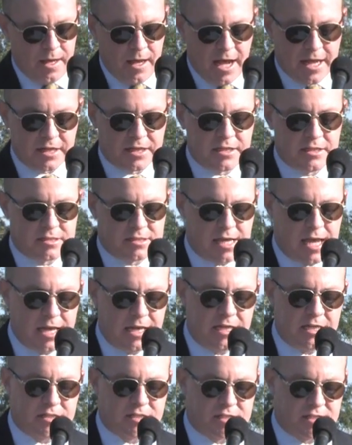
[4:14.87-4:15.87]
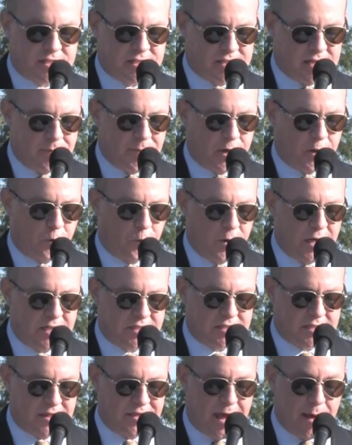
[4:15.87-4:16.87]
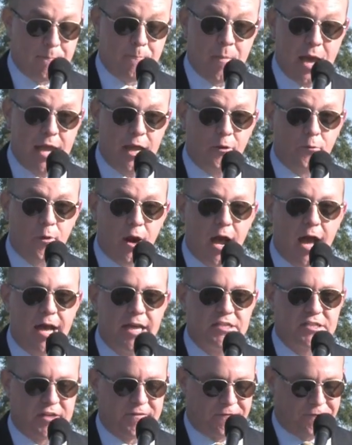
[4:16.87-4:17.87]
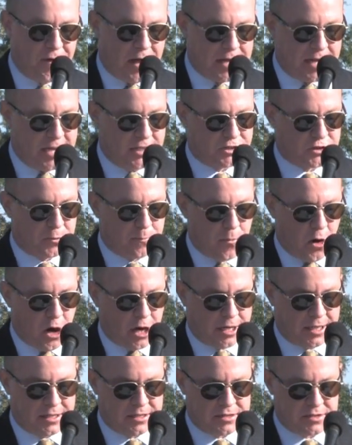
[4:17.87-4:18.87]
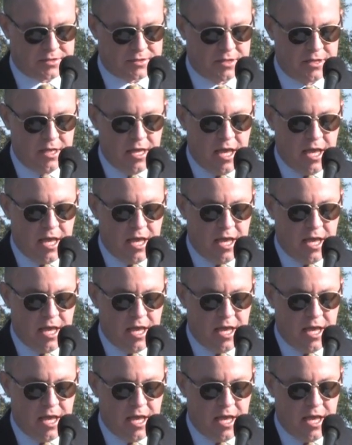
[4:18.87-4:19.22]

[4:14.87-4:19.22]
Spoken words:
and containing systemic risk that may arise in financial markets,